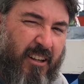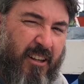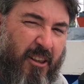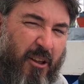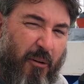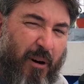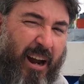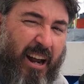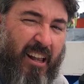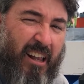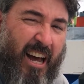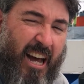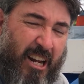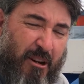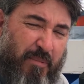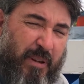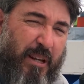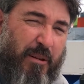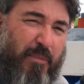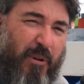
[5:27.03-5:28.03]
the way a lot
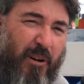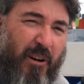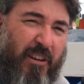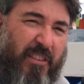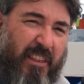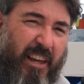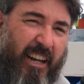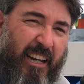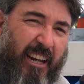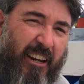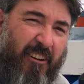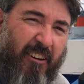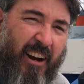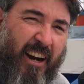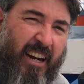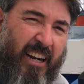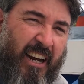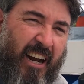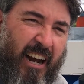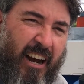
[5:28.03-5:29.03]
of people are thinking
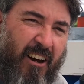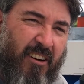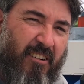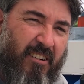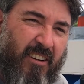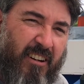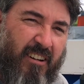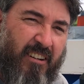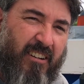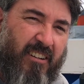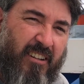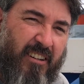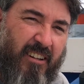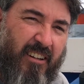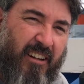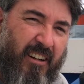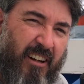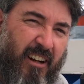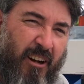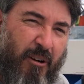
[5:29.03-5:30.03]
right now.
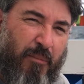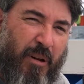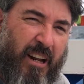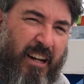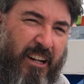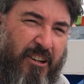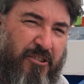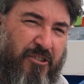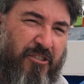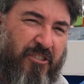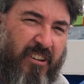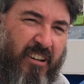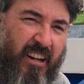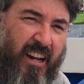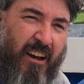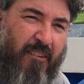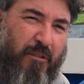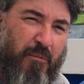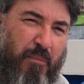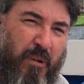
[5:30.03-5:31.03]
I'm not interested in
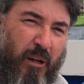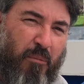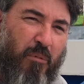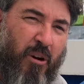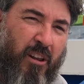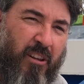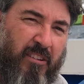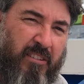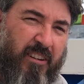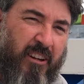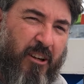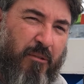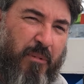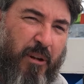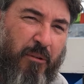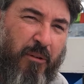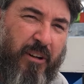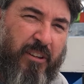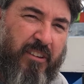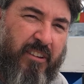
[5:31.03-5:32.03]
having Big Brother telling
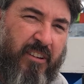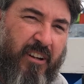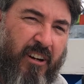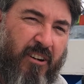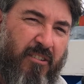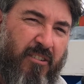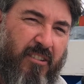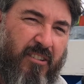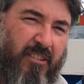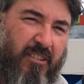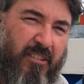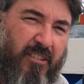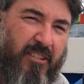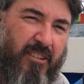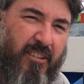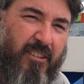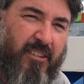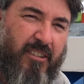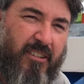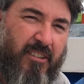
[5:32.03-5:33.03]
me what to do.
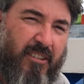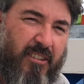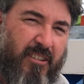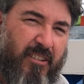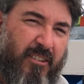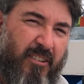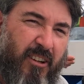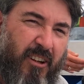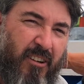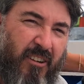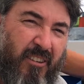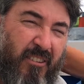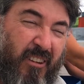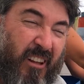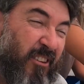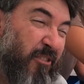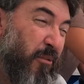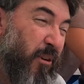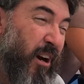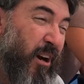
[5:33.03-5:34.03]
So
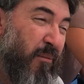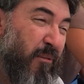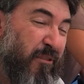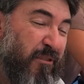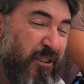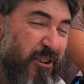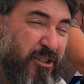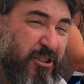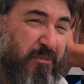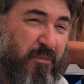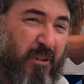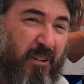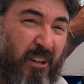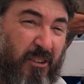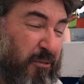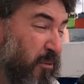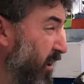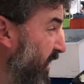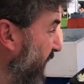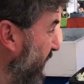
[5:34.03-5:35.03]
that's why I'm a fisherman.
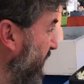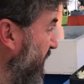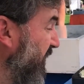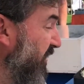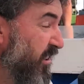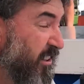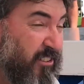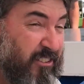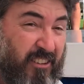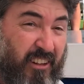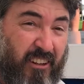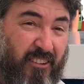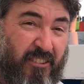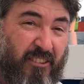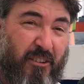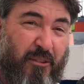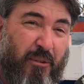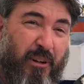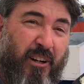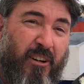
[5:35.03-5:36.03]
That's why I do these things,
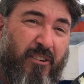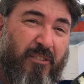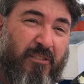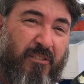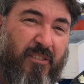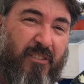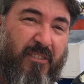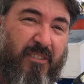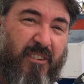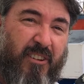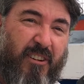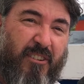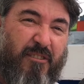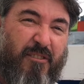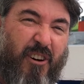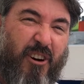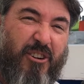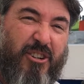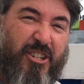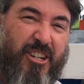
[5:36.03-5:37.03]
because we don't
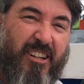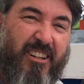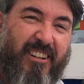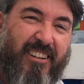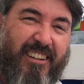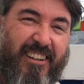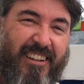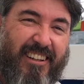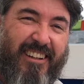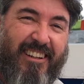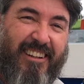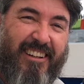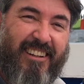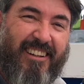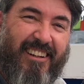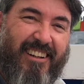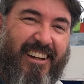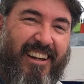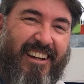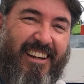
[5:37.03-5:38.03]
function
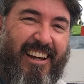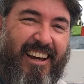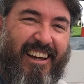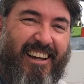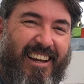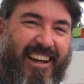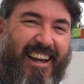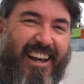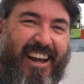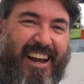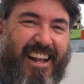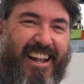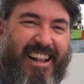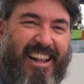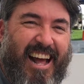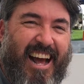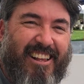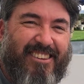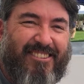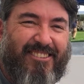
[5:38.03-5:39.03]
in
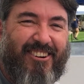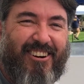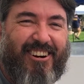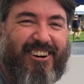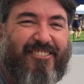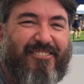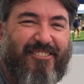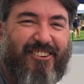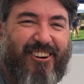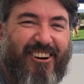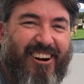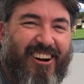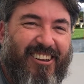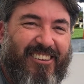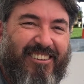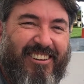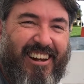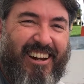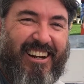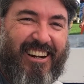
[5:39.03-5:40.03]
that sort of
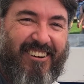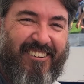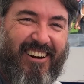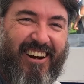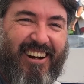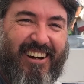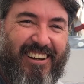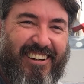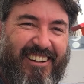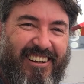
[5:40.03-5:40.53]
world anyway.